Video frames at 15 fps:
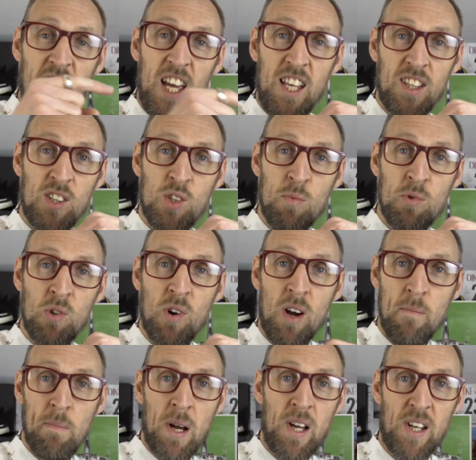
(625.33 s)
Hit the
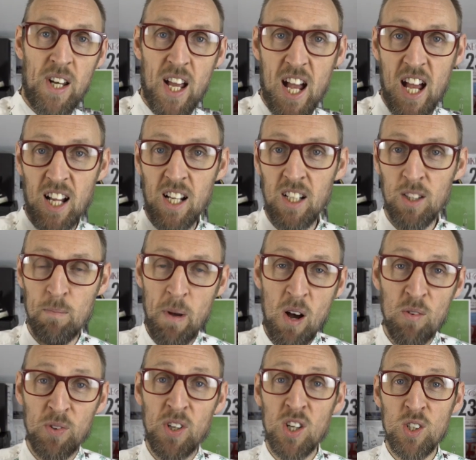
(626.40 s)
subscribe button and click the bell for